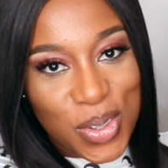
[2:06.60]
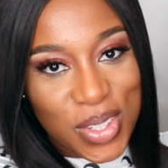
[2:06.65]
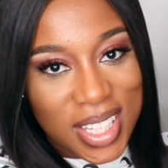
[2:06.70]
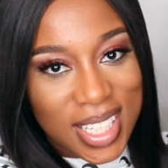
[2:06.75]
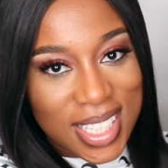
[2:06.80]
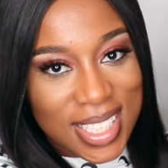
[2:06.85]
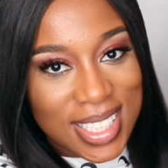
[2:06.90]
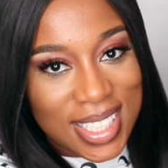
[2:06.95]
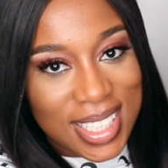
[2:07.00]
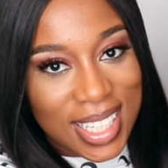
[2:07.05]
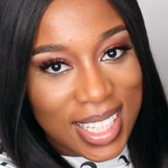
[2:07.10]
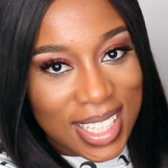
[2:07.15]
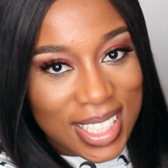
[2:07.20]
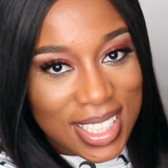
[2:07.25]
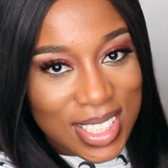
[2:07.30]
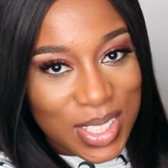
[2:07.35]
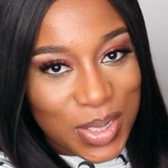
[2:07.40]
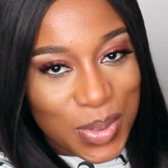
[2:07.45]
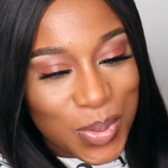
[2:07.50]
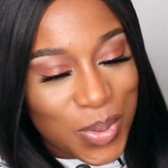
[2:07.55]
this
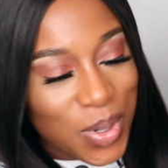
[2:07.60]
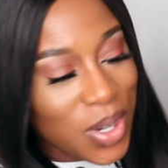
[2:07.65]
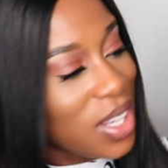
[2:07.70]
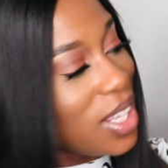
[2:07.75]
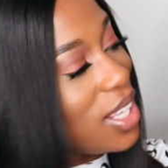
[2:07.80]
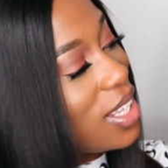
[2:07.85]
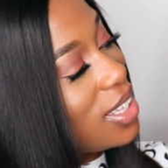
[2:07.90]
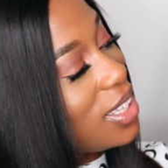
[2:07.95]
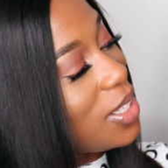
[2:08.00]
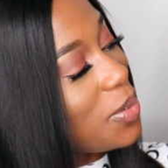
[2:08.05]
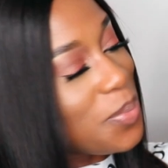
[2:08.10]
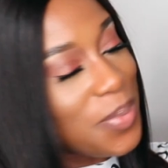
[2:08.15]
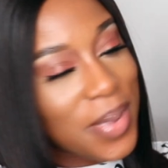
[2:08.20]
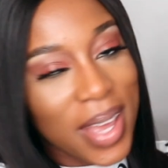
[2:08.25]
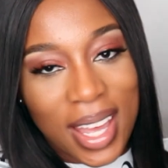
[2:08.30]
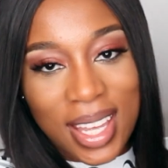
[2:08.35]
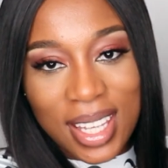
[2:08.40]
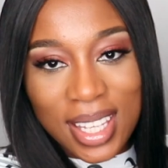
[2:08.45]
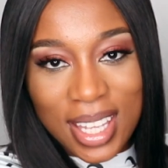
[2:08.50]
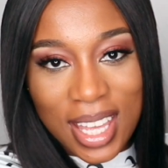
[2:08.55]
is what the
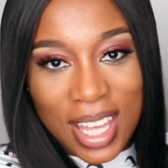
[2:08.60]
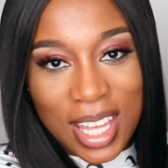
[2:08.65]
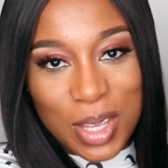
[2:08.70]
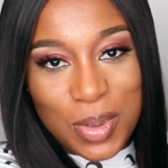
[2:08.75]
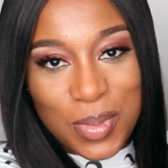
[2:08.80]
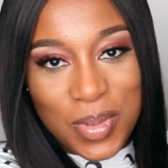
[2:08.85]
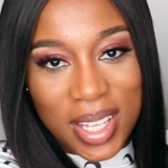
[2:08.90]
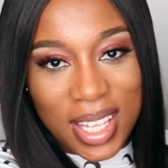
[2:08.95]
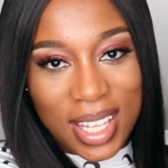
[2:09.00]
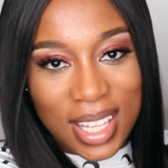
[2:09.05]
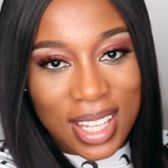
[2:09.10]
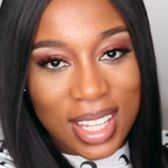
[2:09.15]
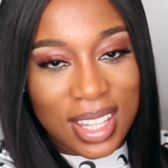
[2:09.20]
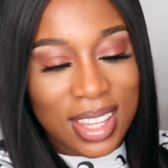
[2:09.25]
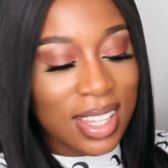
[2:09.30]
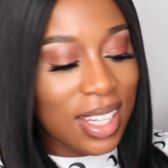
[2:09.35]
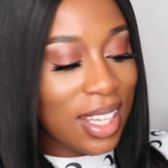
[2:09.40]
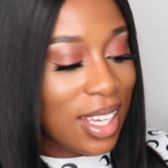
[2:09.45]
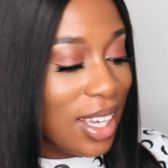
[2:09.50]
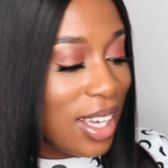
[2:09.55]
bag came
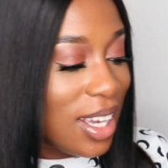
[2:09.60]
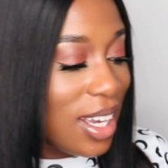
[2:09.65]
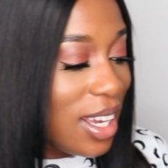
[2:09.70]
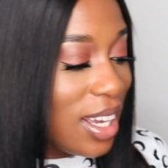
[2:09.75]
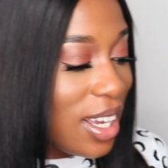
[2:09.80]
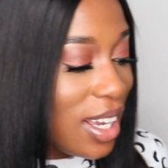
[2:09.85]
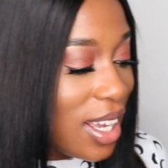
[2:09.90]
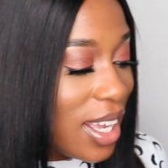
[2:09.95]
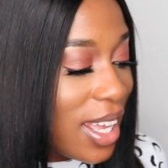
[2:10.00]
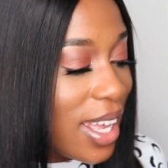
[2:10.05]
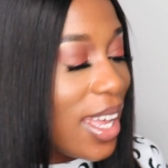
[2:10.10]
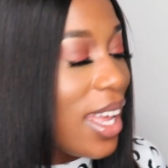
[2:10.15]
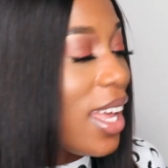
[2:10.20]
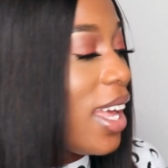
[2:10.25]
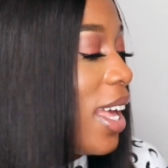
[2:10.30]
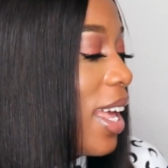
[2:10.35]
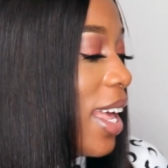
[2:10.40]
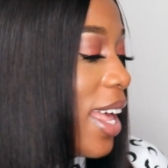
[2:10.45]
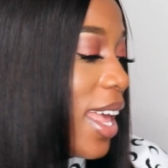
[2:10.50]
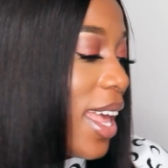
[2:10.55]
in,
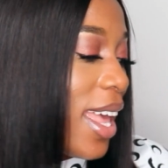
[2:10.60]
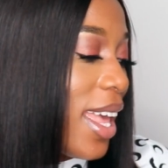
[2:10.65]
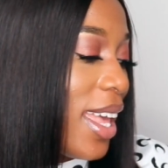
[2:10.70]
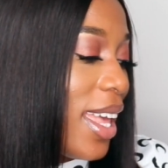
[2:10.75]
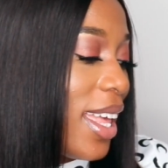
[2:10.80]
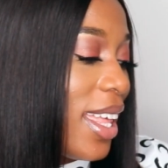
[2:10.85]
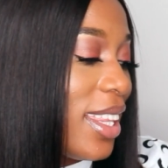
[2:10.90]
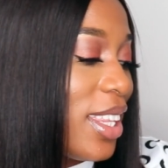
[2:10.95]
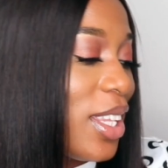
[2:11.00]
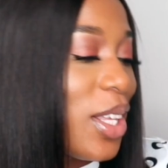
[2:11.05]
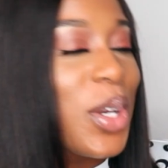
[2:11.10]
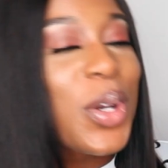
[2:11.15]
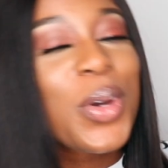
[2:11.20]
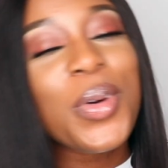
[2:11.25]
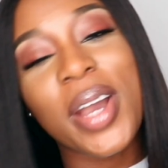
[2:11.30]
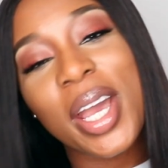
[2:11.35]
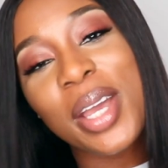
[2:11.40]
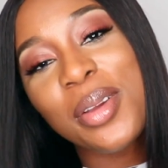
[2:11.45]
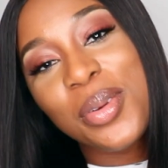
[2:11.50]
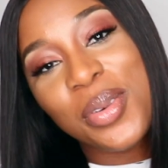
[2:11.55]
and
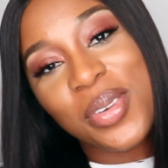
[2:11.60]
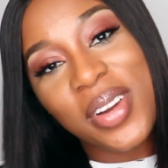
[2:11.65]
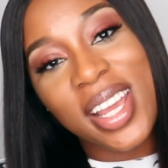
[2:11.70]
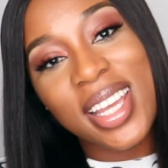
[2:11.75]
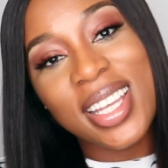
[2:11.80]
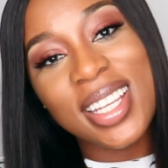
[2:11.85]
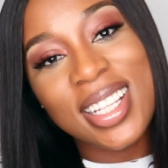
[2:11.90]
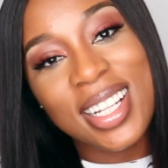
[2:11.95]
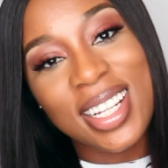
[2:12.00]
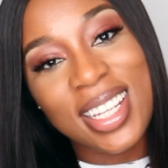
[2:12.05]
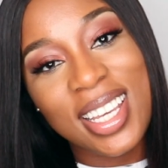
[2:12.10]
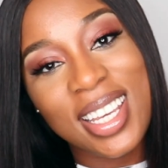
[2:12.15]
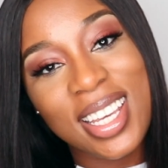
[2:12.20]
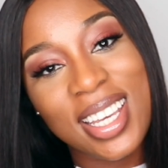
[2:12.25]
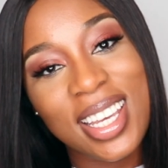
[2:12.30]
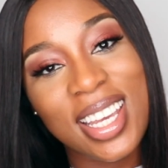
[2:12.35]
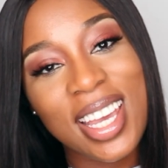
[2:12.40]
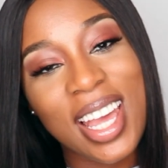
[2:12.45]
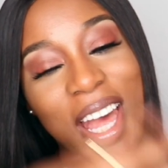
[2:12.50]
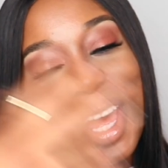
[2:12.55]
quite
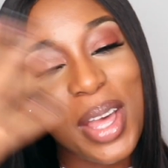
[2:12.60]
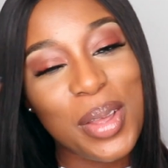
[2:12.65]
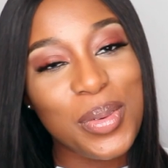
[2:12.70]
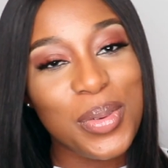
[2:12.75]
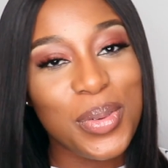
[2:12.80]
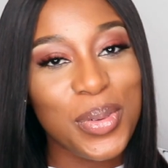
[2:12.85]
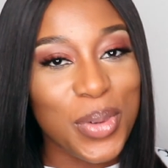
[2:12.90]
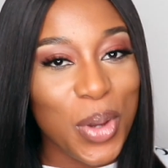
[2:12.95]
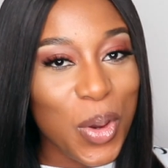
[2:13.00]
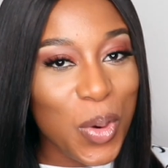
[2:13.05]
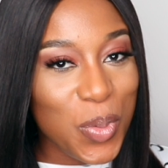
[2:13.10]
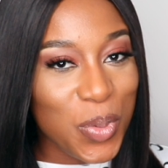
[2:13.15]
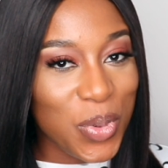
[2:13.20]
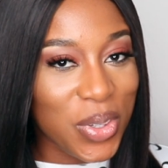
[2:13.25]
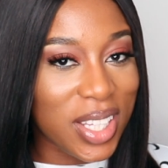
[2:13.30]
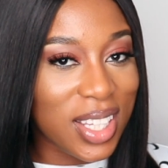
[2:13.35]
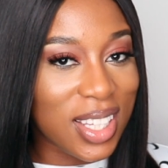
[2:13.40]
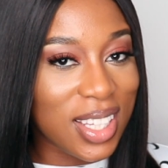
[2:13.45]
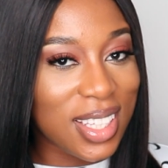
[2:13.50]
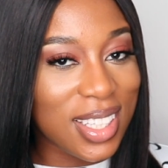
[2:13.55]
frankly I've
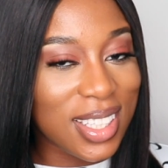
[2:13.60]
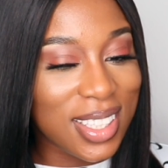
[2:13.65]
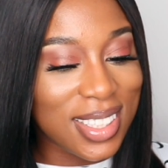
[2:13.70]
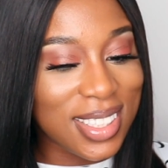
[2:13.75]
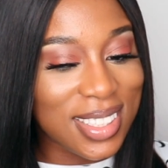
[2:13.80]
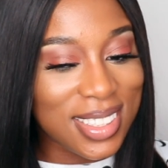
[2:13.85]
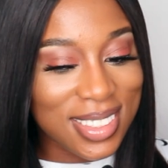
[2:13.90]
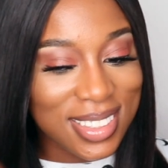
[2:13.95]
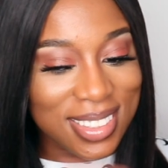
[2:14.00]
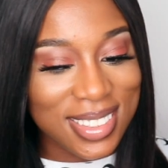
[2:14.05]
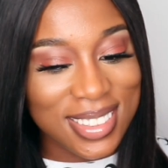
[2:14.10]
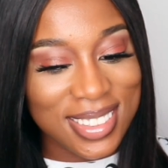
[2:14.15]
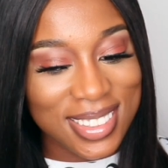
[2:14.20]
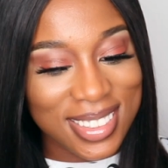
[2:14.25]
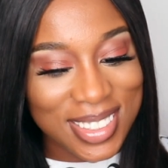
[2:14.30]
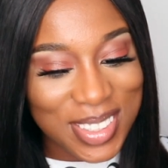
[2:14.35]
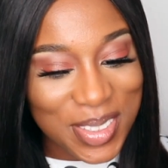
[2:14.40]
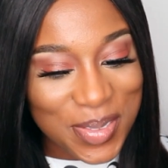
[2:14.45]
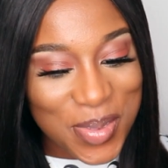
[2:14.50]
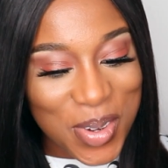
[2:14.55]
opened
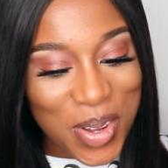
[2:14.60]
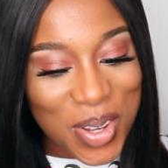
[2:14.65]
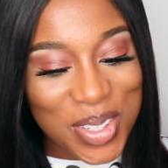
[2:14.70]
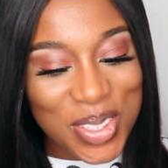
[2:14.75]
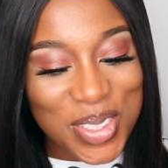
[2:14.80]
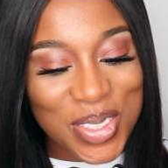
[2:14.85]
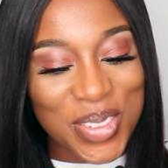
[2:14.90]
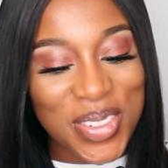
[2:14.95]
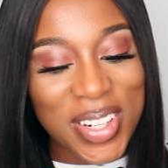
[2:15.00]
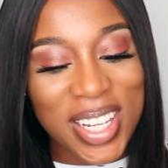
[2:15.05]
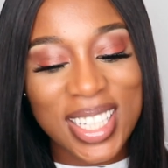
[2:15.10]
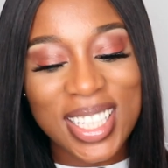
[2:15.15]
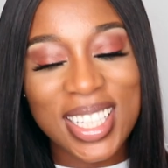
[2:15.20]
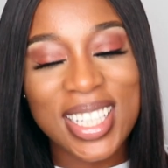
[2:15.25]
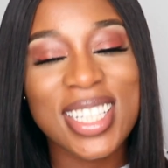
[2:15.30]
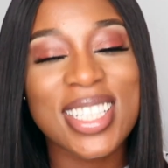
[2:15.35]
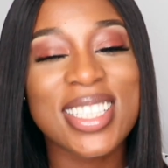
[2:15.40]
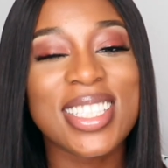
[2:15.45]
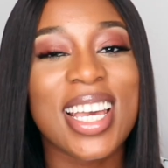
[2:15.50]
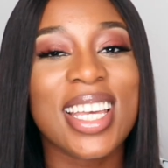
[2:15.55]
the box already
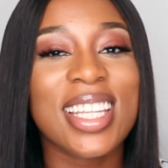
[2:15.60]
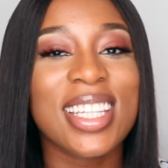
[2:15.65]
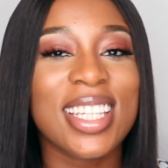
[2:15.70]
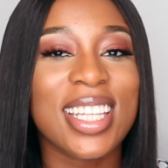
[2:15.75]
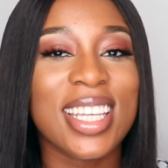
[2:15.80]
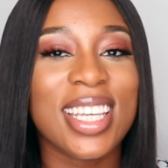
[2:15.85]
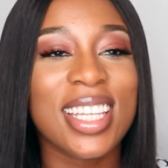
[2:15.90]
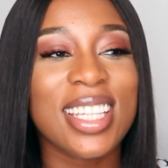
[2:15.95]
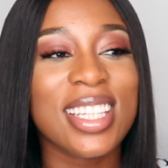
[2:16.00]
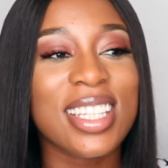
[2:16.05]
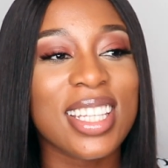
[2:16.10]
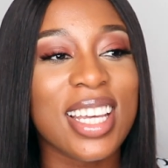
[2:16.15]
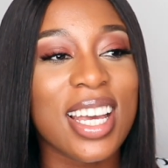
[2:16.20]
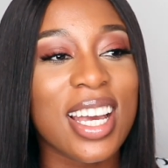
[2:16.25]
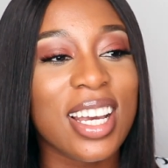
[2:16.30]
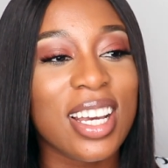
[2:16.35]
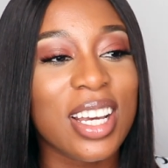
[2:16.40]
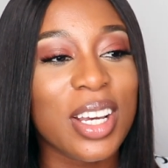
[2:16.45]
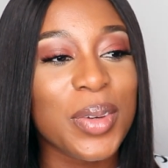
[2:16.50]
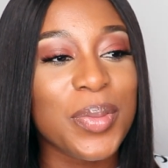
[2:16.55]
because I
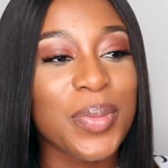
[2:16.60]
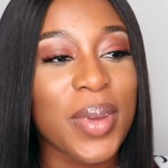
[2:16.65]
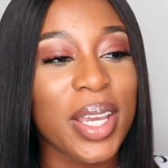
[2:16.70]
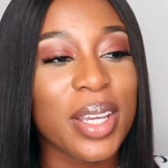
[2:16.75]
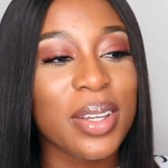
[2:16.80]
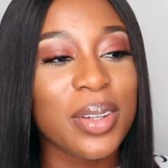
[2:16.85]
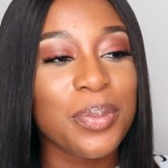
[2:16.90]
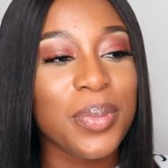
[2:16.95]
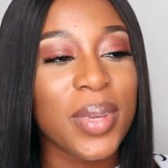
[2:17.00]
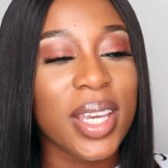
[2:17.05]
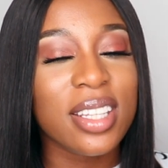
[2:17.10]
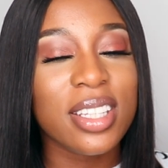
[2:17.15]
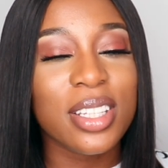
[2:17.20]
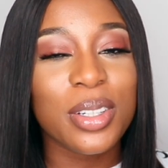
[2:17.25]
made